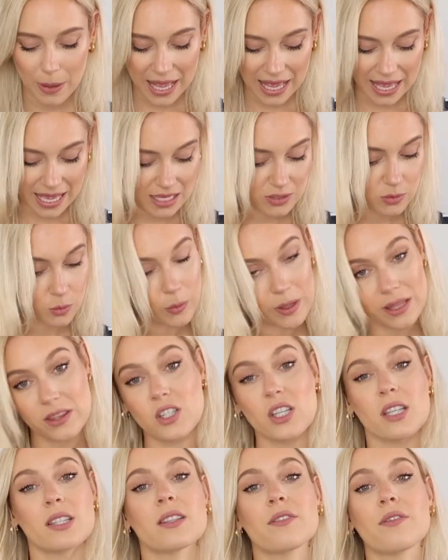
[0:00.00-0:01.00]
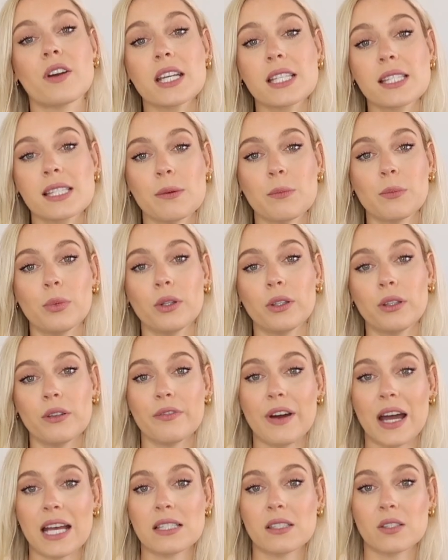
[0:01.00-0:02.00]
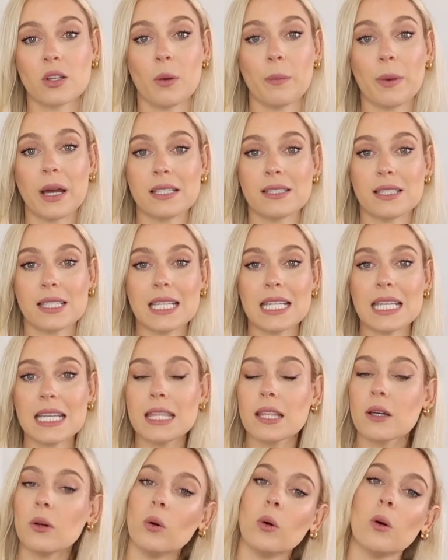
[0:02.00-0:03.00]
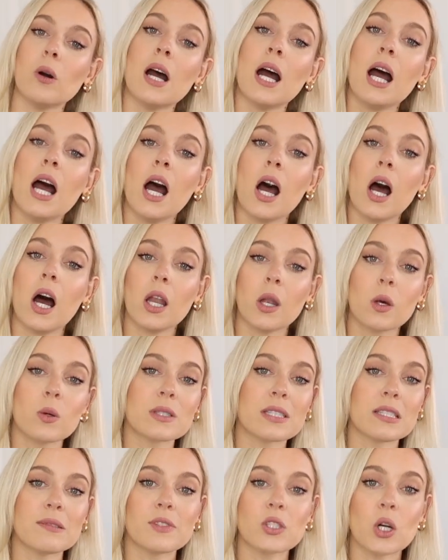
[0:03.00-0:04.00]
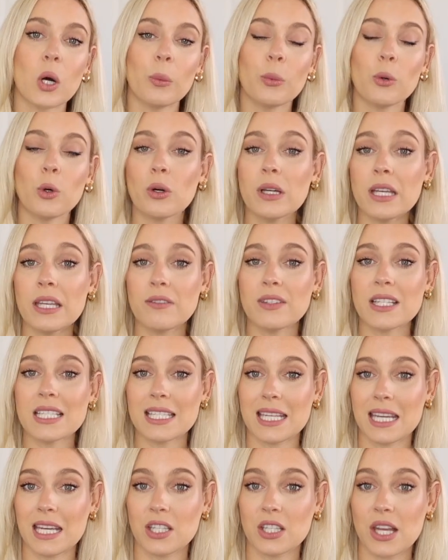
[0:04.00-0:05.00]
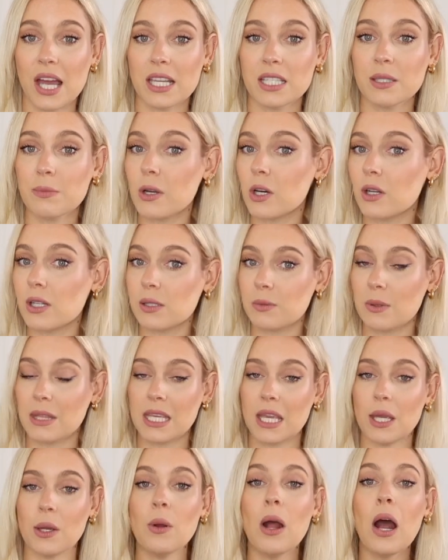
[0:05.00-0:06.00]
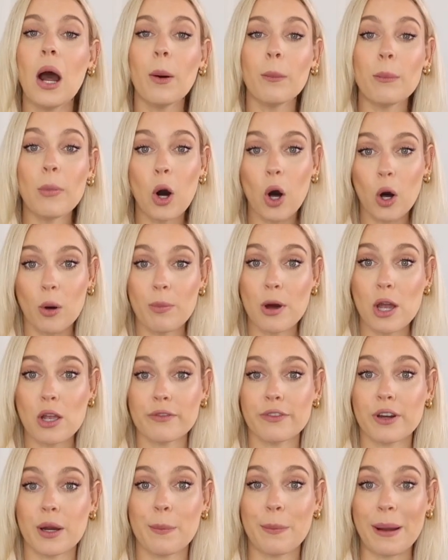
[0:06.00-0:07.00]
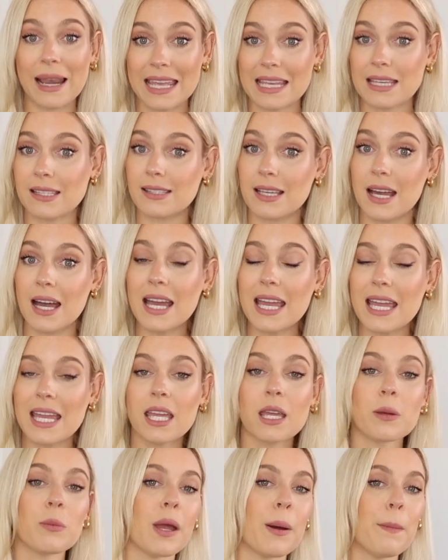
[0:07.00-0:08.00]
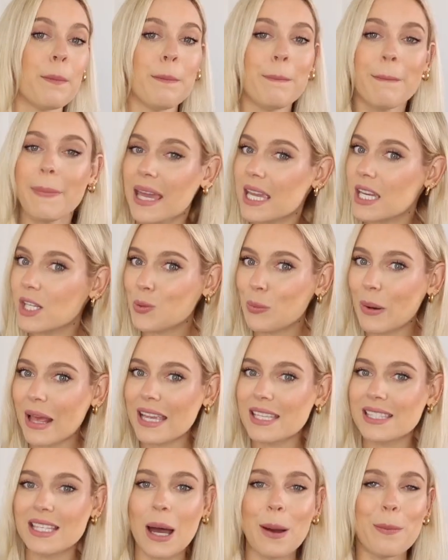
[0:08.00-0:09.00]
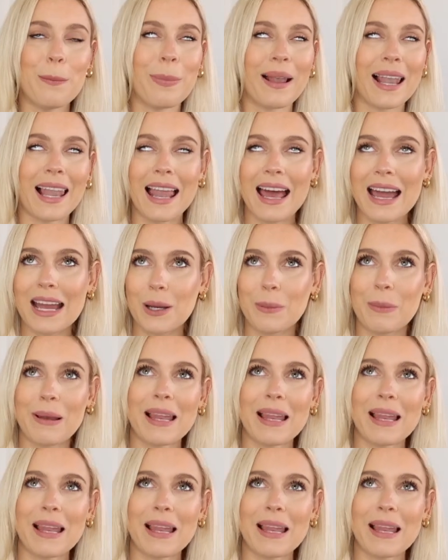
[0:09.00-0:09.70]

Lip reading: paired with just a very simple vest top underneath, or a long sleeve top, or even a t-shirt, to be honest with you. Pop over a blazer. It can be a beige blazer, black